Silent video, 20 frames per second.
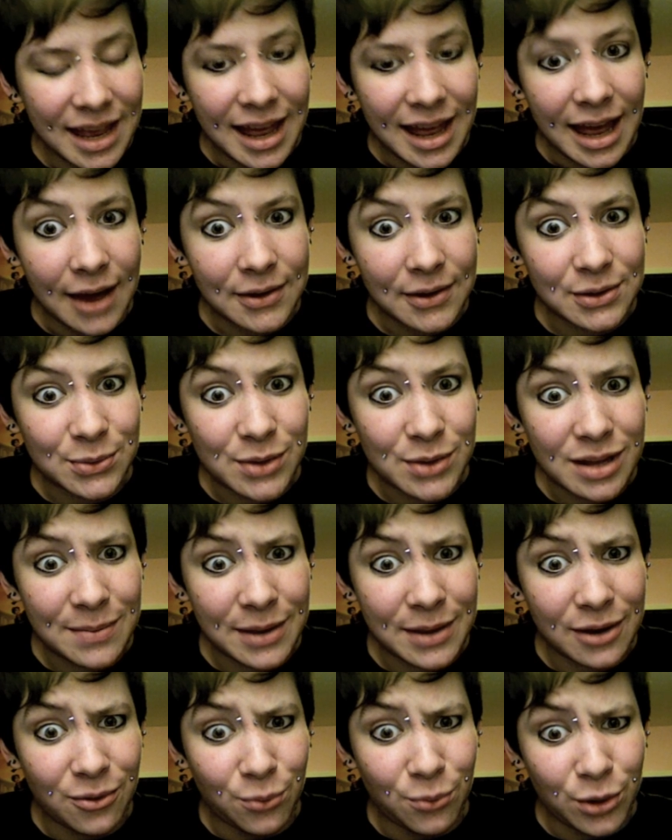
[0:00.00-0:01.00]
I was a really
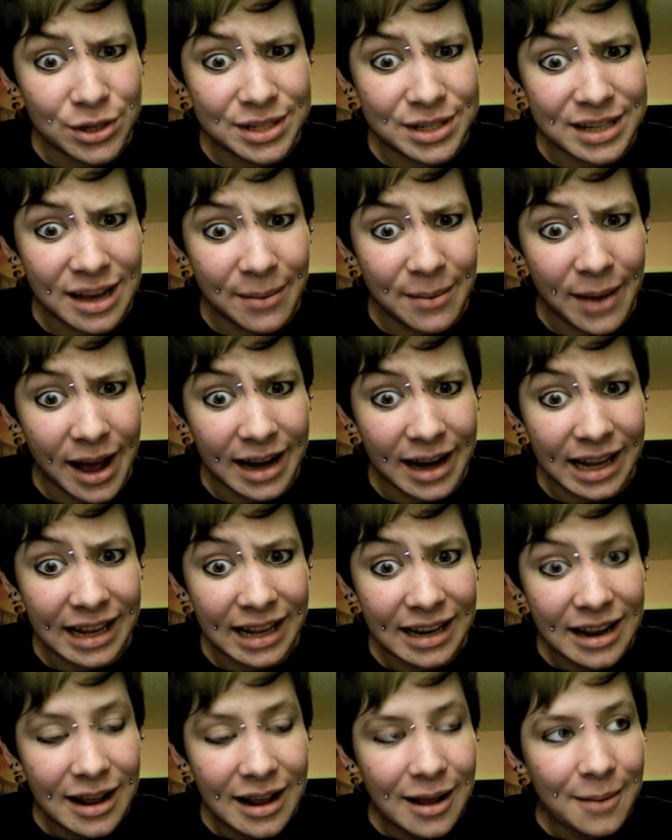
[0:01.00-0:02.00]
big wussy about it,
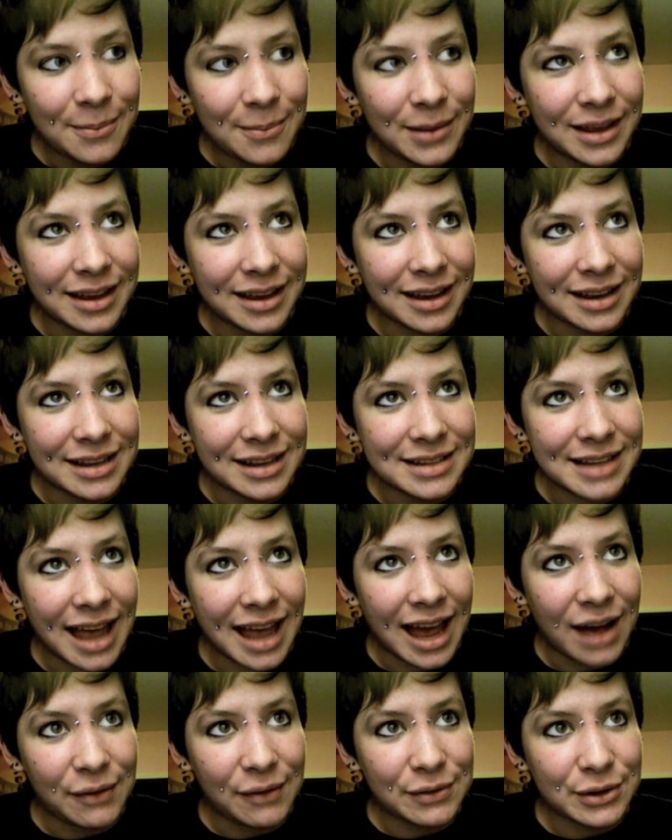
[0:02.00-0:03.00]
because
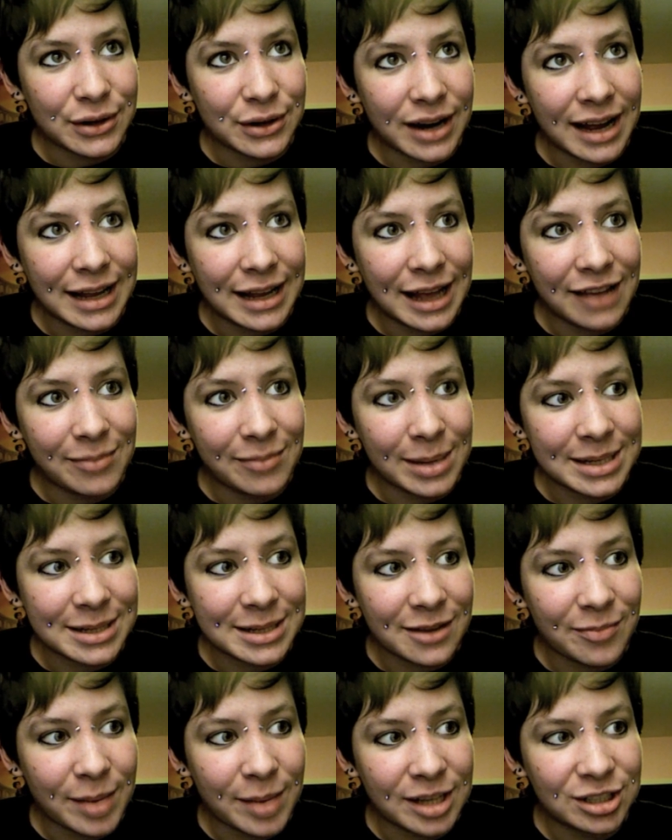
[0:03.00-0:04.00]
after I gave
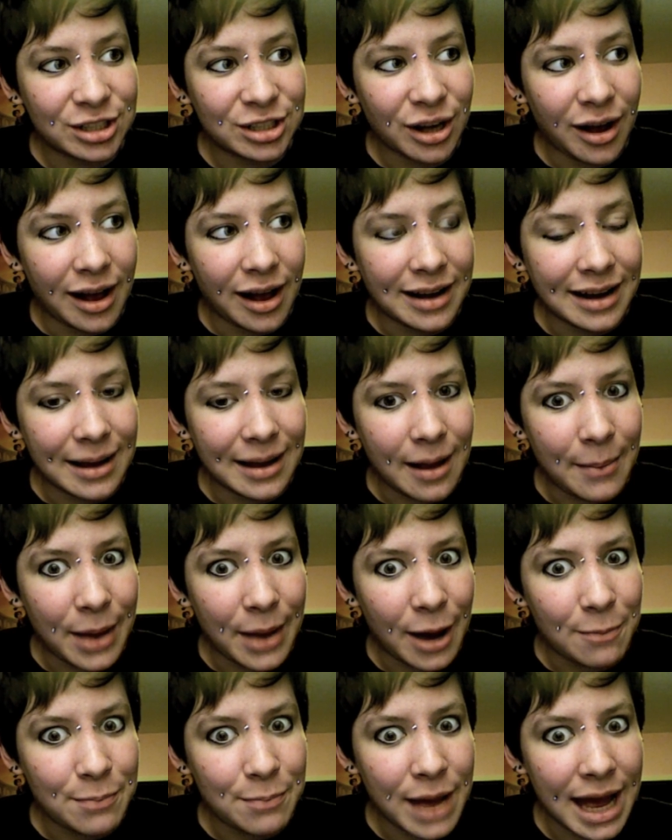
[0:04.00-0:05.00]
myself my shot, I
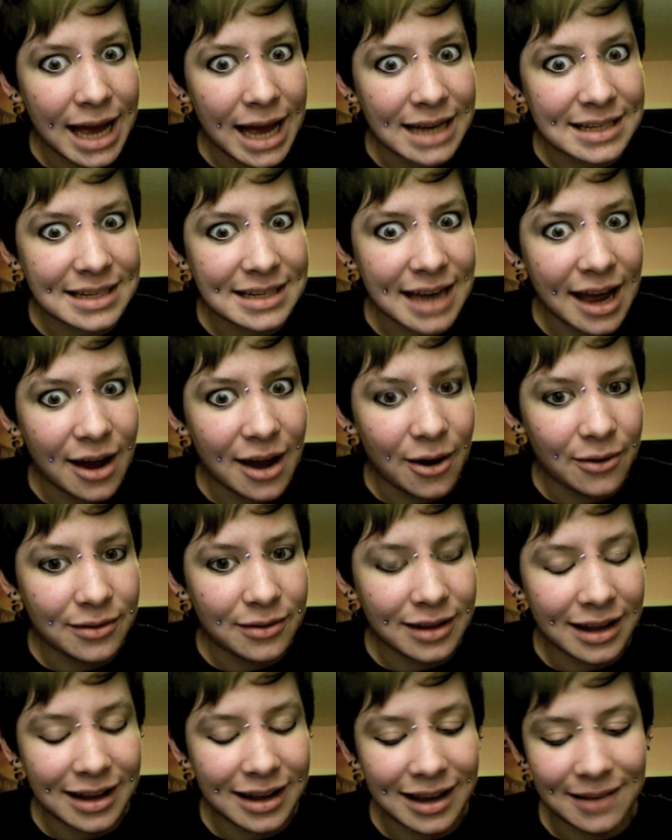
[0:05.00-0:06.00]
about passed out.
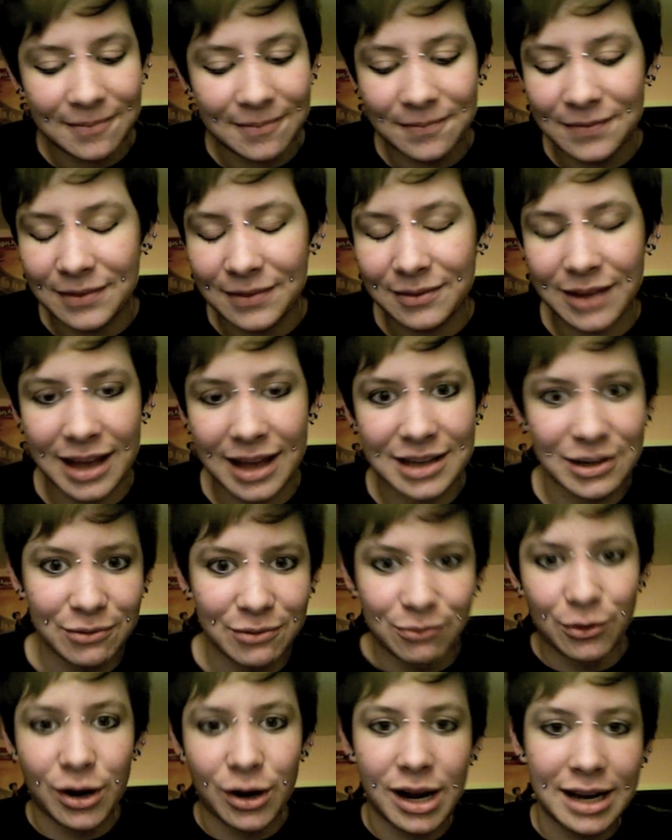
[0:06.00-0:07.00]
Like, I had to
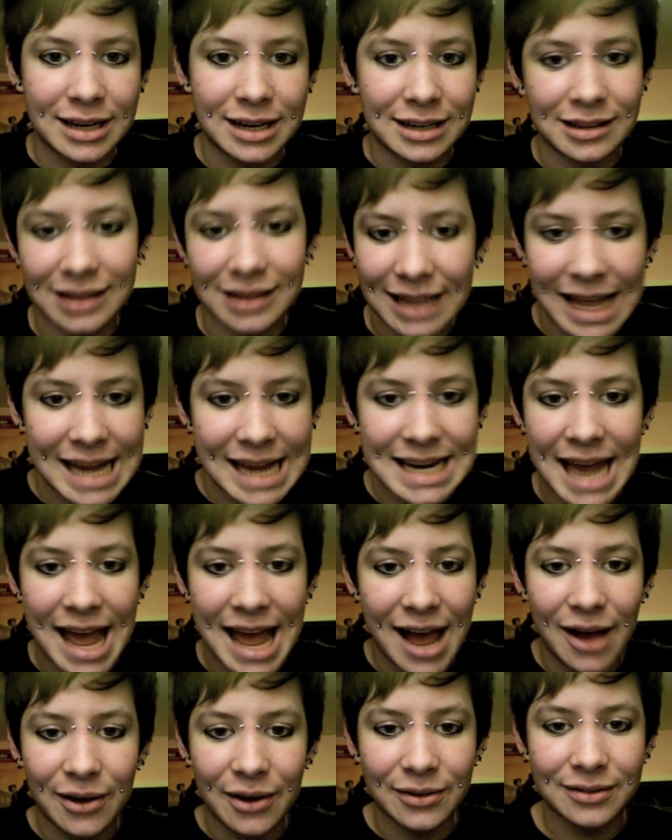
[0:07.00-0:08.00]
run and lay
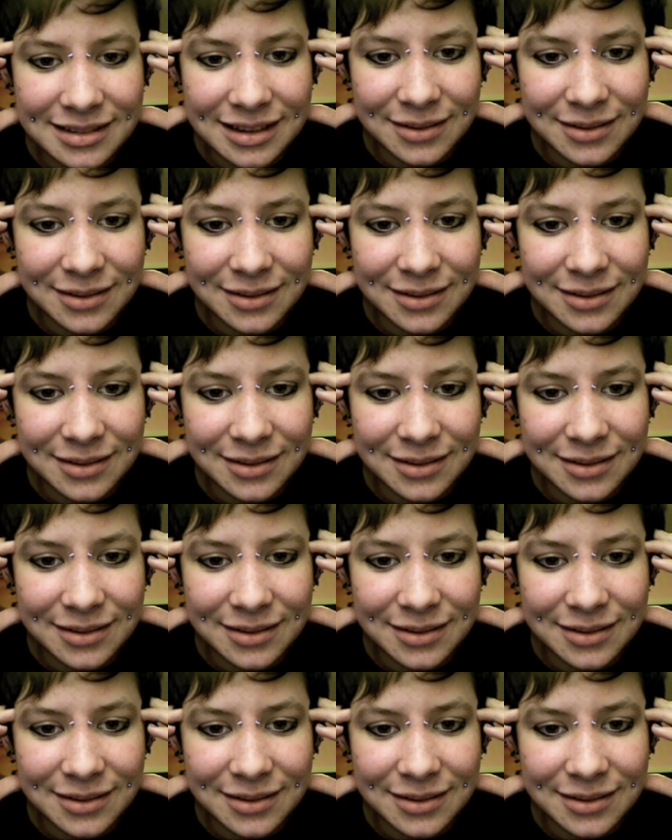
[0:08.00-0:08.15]
down.